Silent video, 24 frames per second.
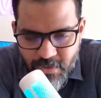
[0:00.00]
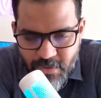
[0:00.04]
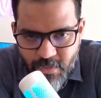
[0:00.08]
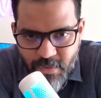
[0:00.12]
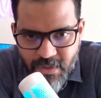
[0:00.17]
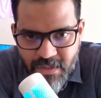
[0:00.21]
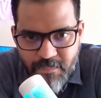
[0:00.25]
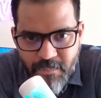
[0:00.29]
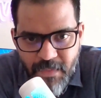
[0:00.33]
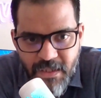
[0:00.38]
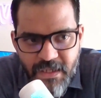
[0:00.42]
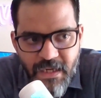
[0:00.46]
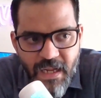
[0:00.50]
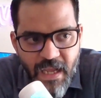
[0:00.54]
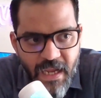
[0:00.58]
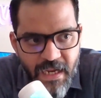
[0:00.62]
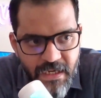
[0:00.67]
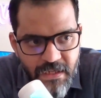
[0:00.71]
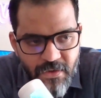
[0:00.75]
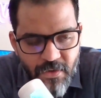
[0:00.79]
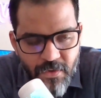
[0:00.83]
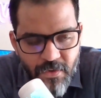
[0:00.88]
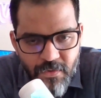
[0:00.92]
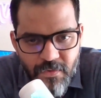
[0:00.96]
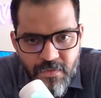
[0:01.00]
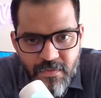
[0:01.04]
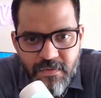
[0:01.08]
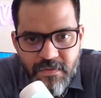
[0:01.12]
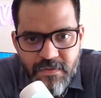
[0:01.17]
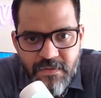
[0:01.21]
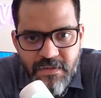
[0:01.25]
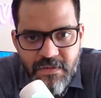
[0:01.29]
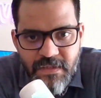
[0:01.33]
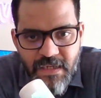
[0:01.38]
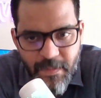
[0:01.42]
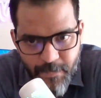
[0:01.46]
hope, do it. But I know
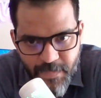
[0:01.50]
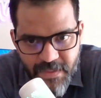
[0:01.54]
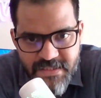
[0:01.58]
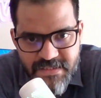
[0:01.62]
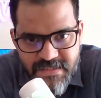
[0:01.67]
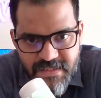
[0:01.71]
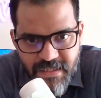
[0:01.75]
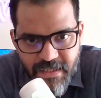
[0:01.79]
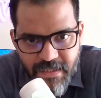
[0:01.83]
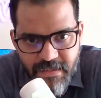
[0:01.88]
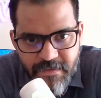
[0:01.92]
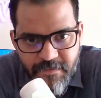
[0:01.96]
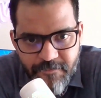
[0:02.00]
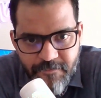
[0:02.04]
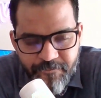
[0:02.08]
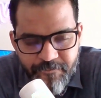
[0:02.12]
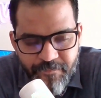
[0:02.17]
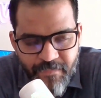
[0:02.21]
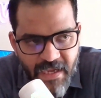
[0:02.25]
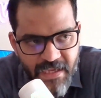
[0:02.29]
deep inside,